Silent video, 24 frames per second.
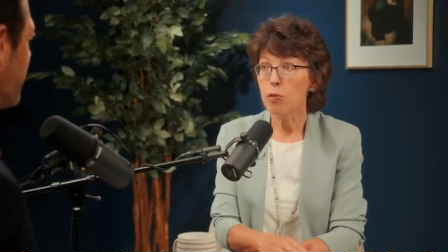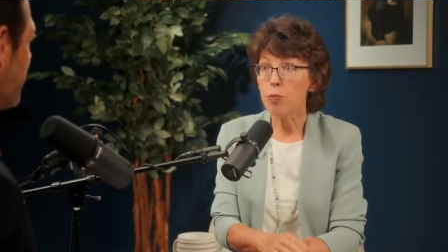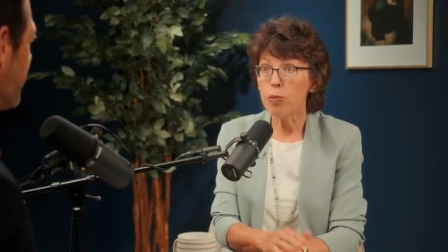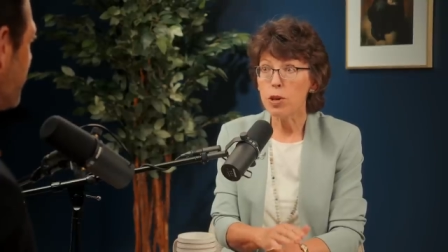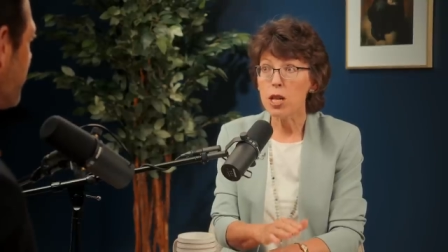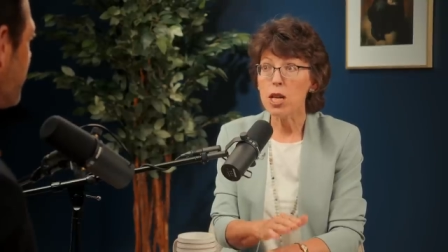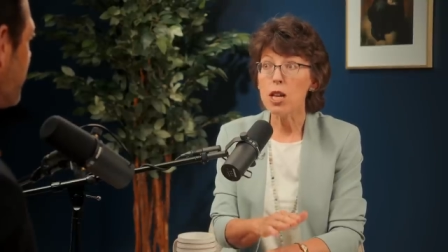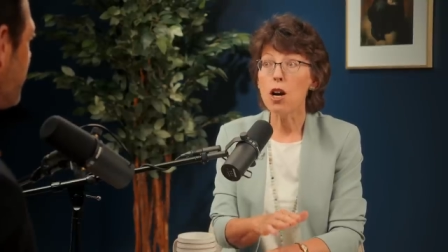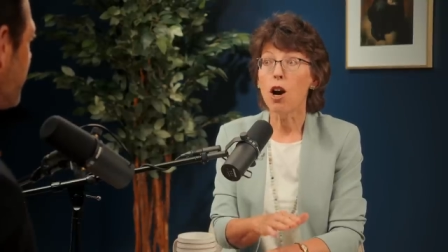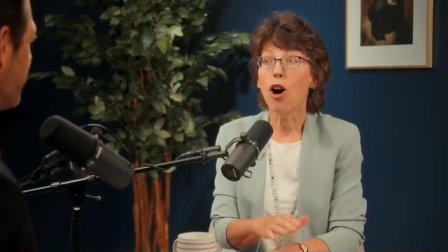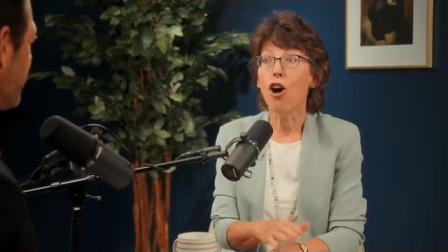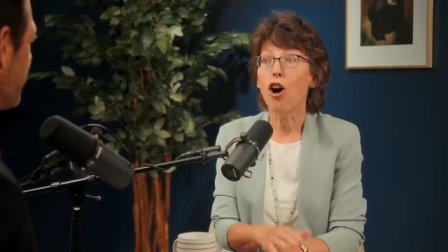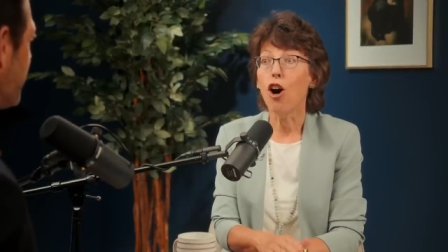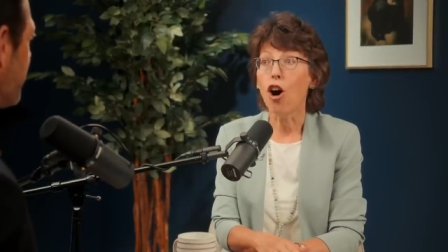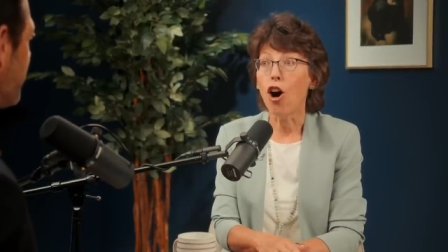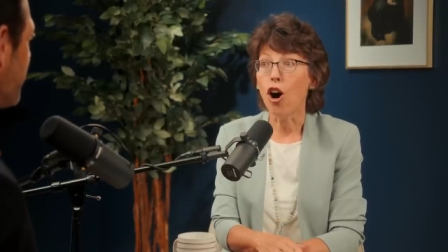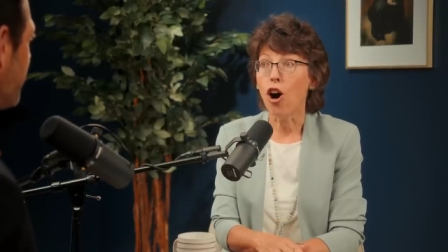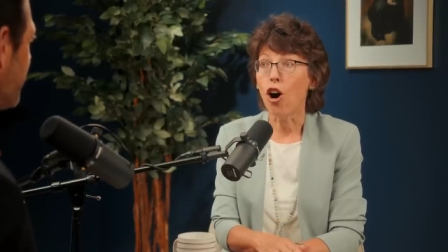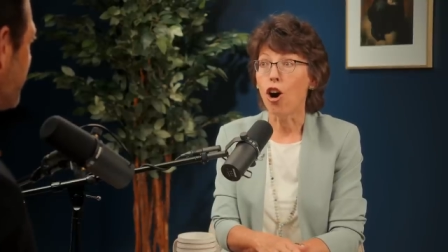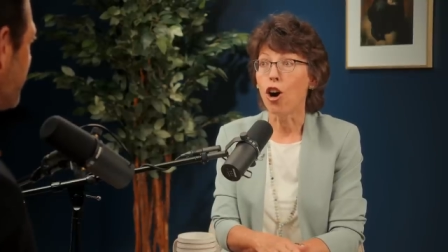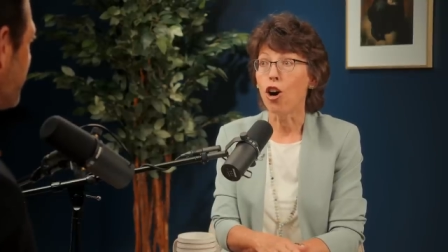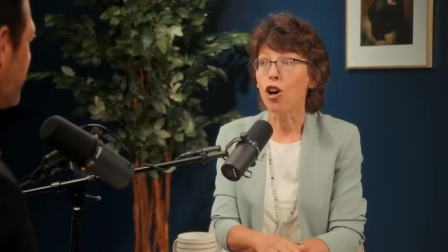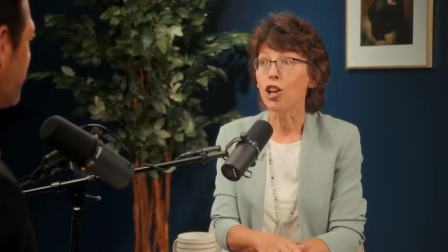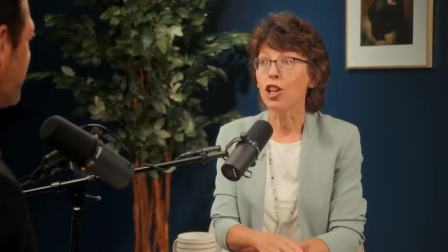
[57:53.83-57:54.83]
Be
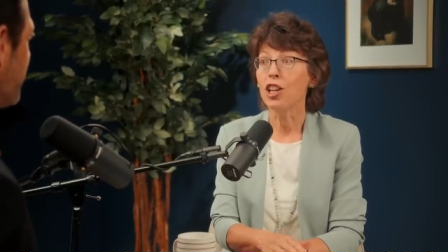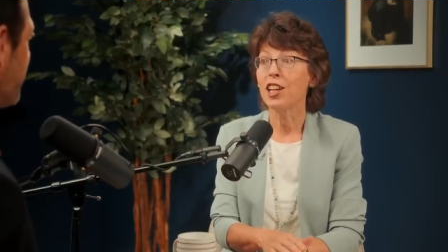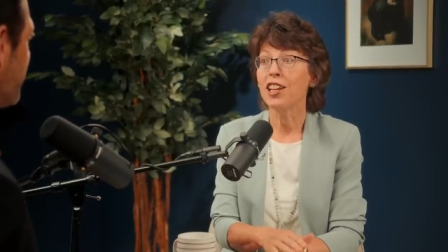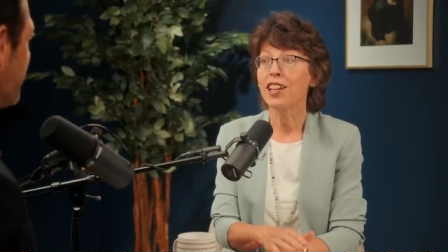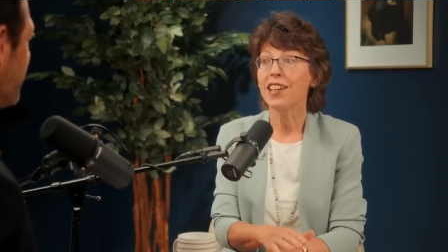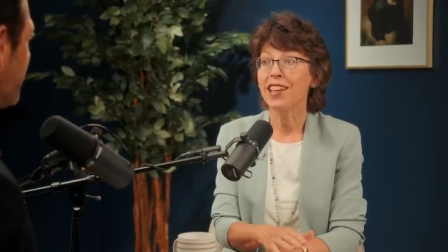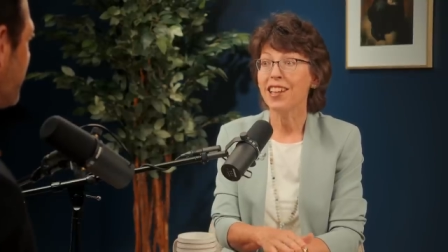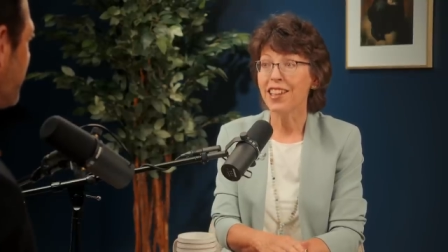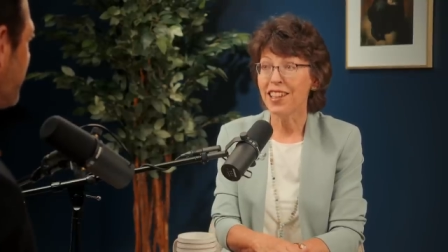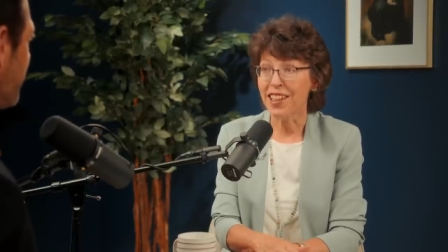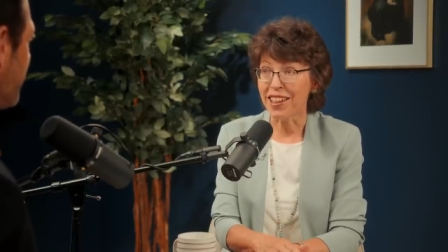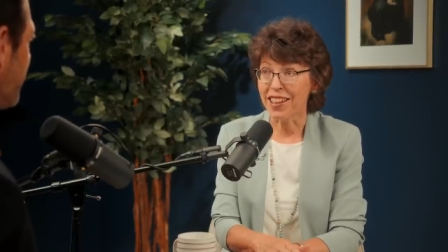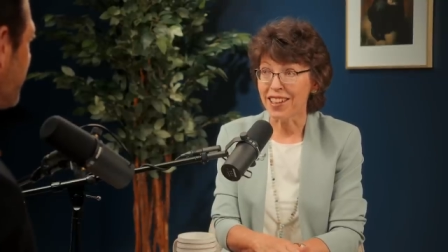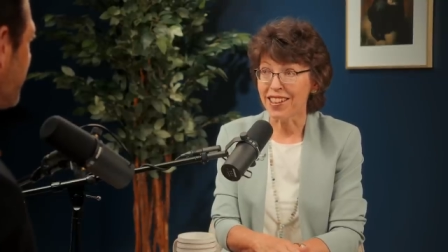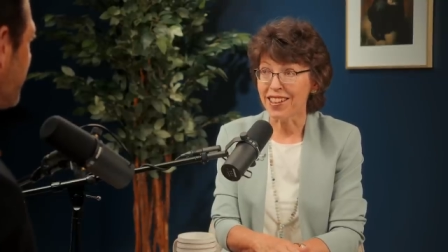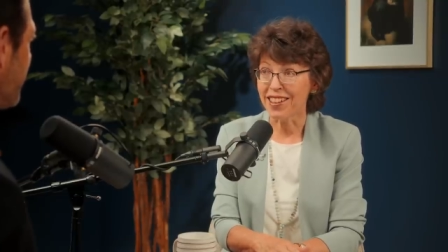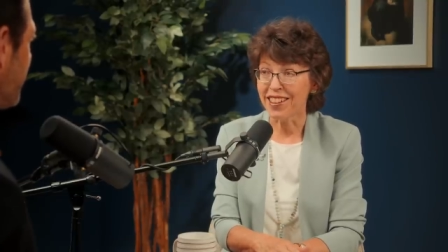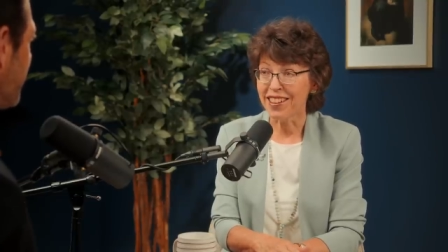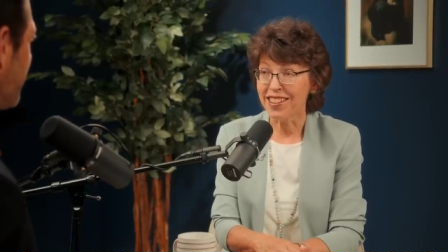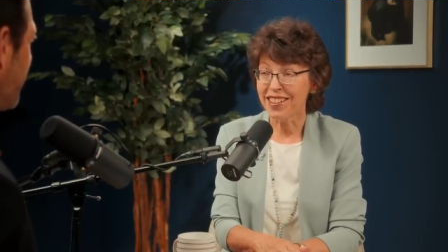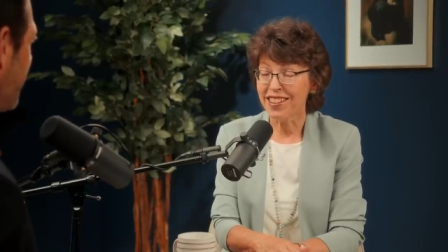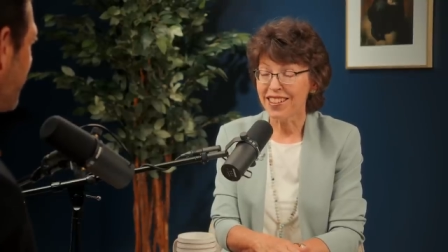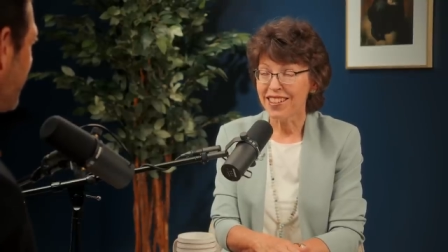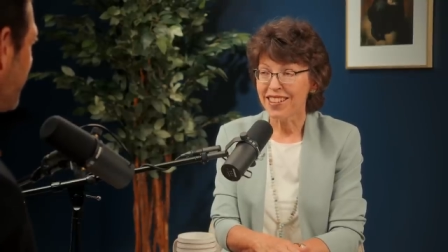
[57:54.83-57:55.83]
all
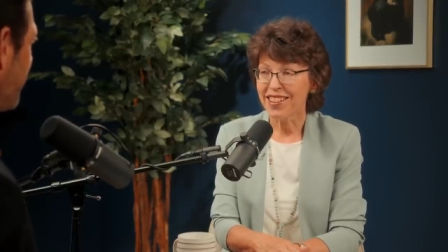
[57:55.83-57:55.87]
in